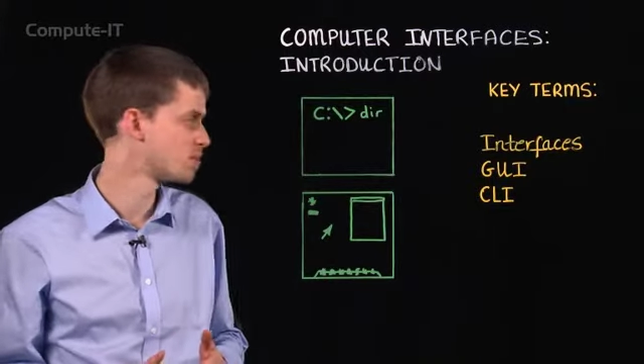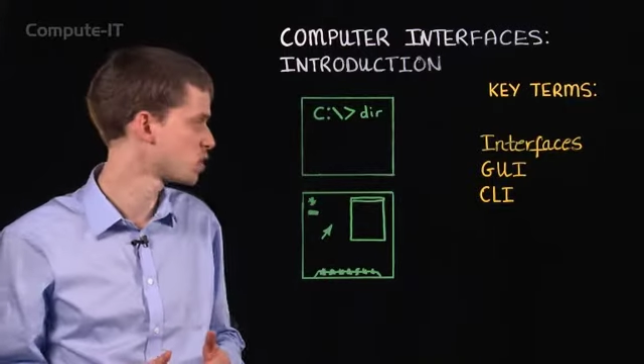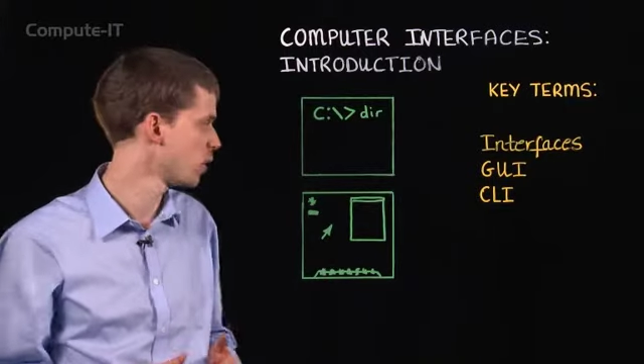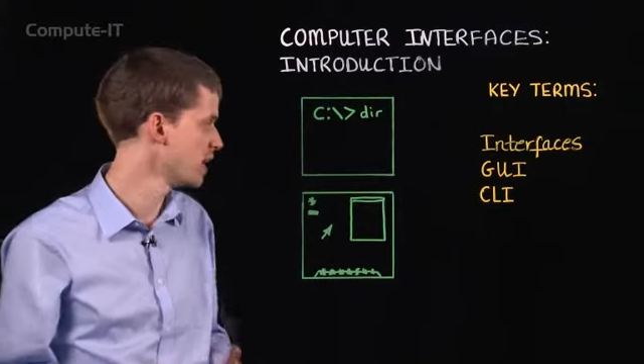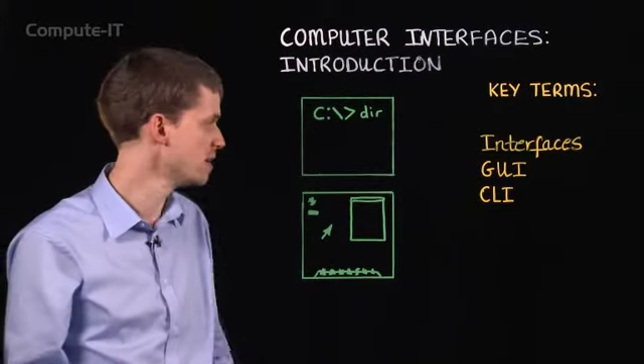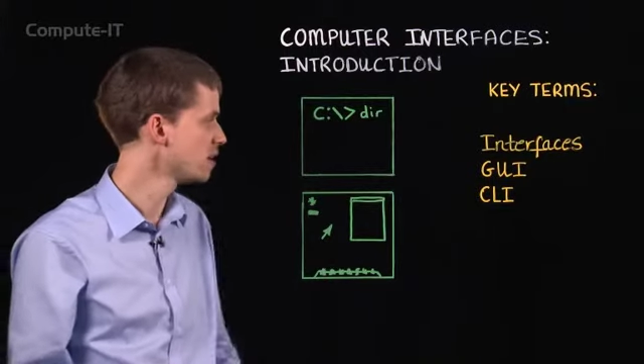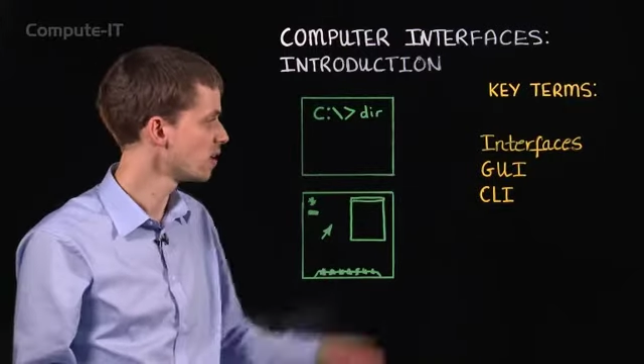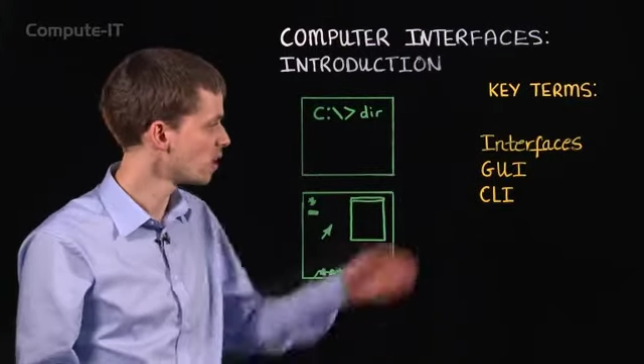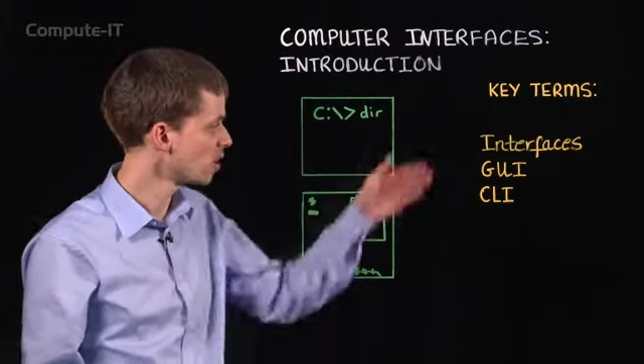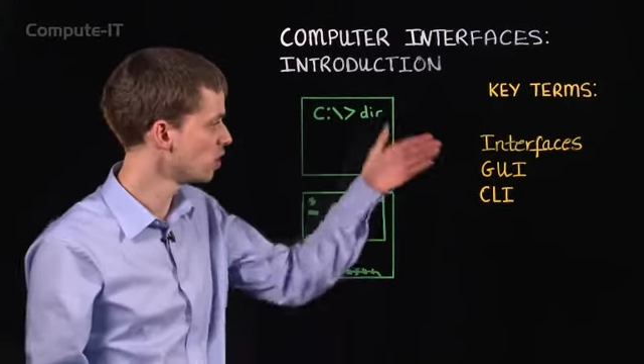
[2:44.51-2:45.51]
between
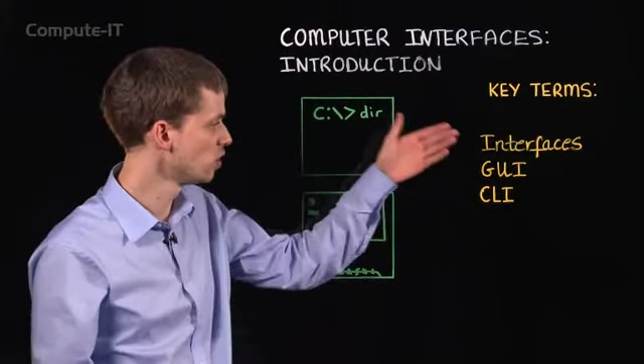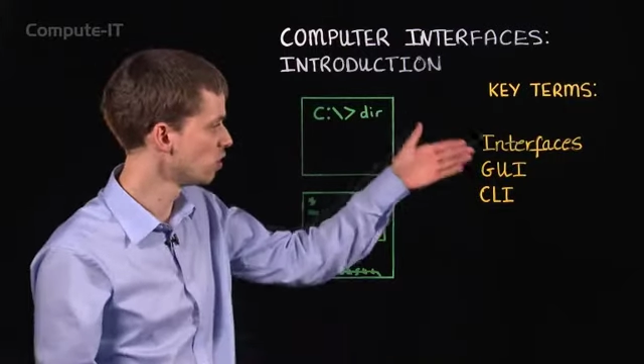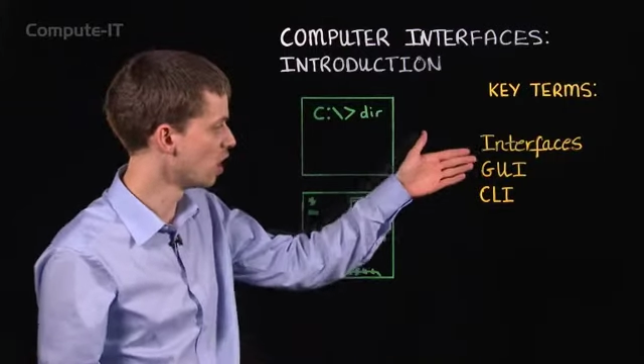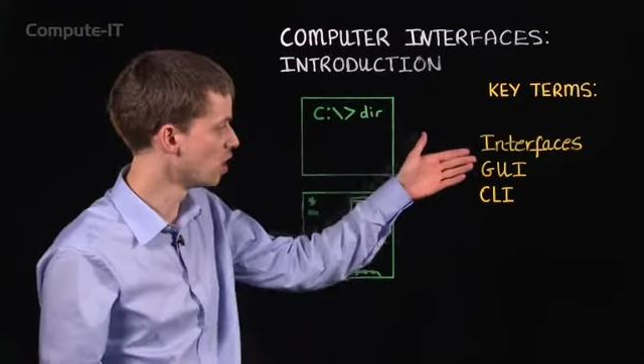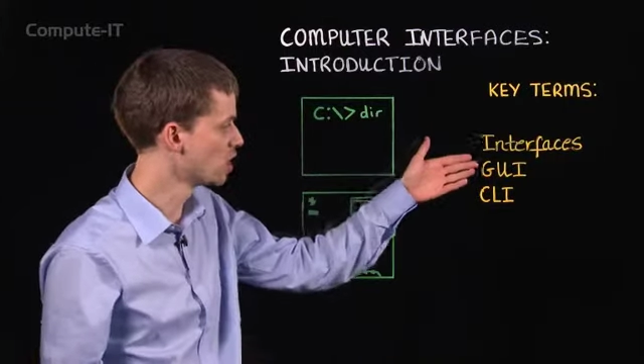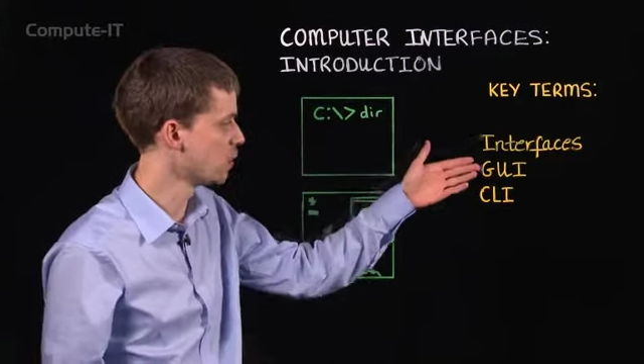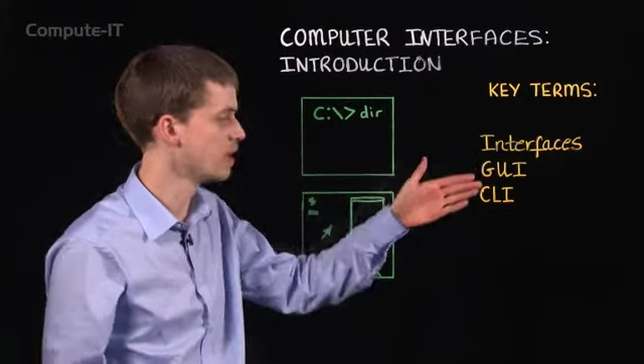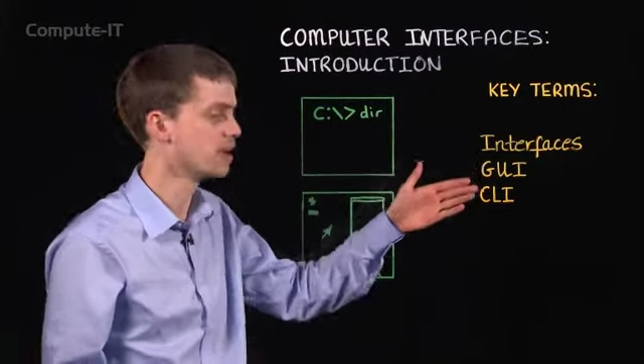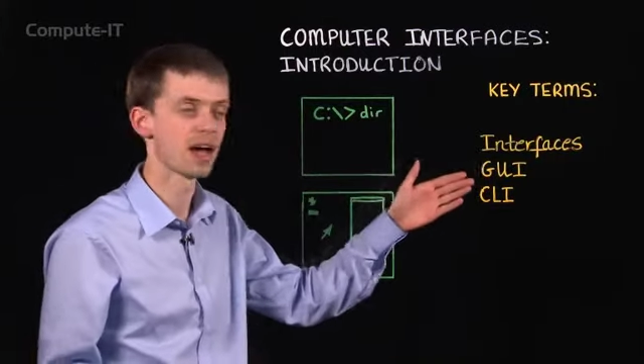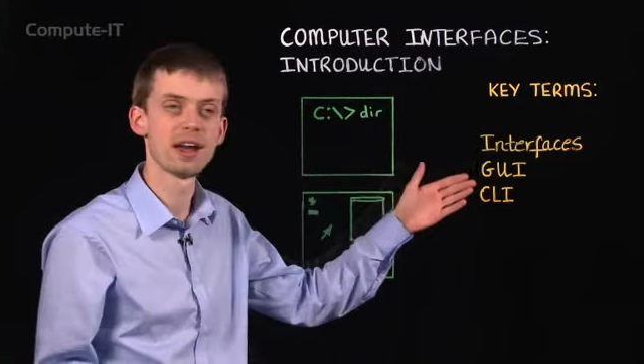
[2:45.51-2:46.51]
a
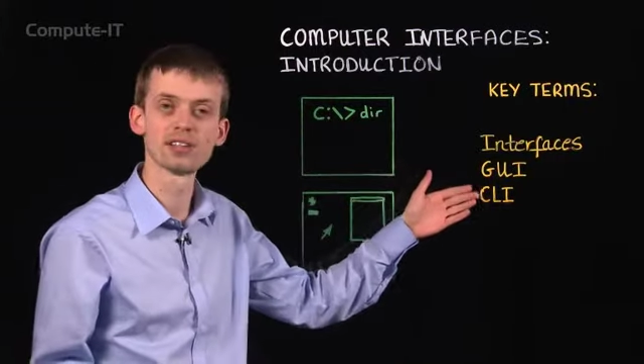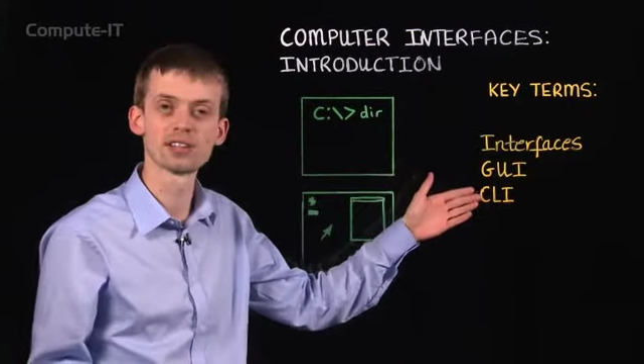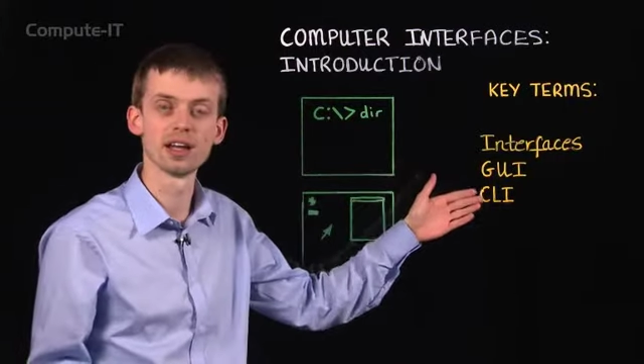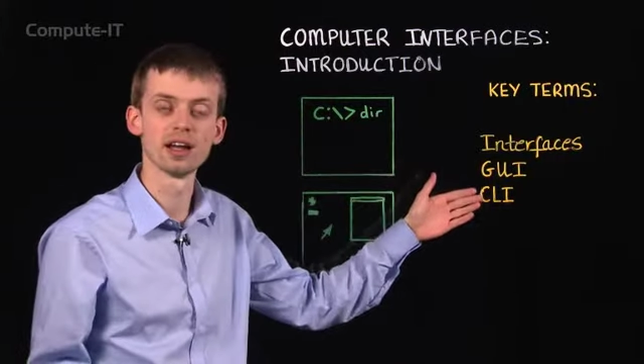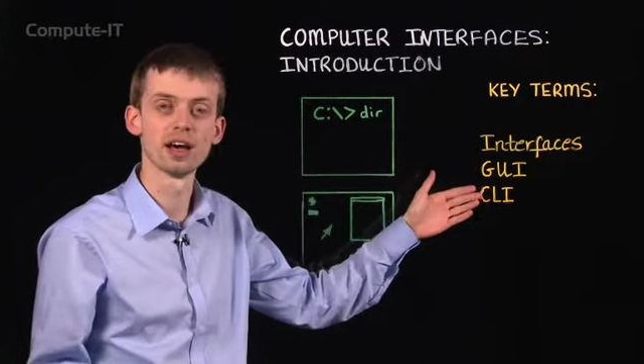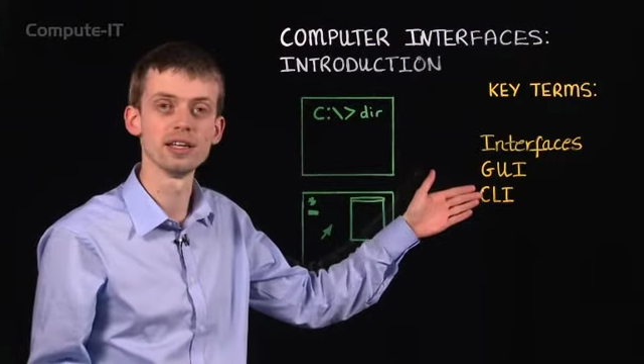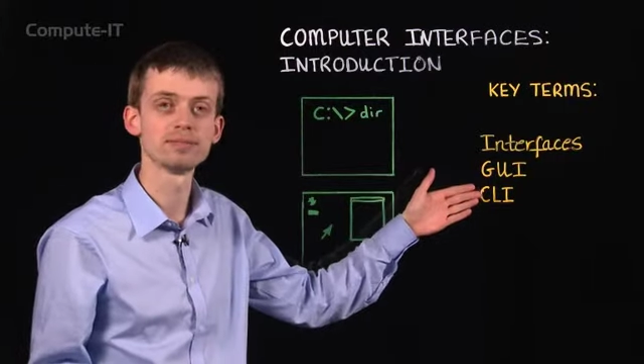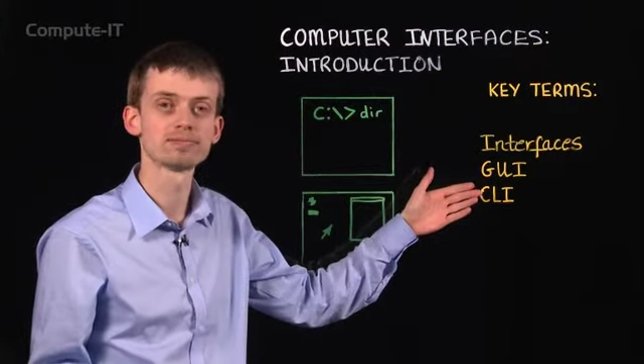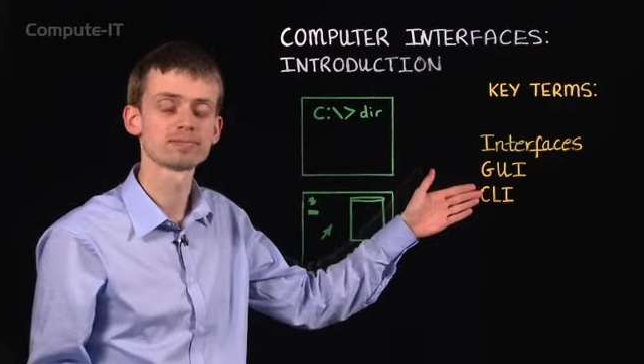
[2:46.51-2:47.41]
GUI and a CLI.